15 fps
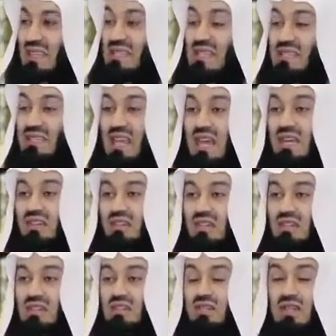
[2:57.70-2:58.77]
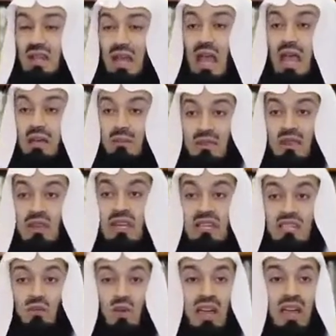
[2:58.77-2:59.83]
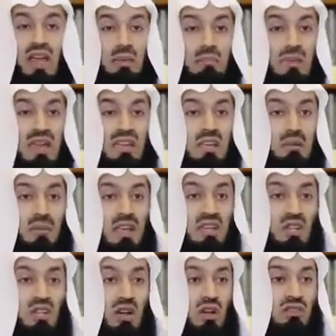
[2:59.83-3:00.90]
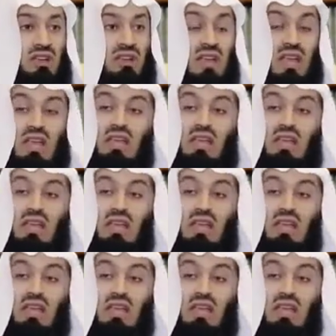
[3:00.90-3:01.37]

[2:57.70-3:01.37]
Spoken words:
This is dangerous. The reason why I'm making mention of it,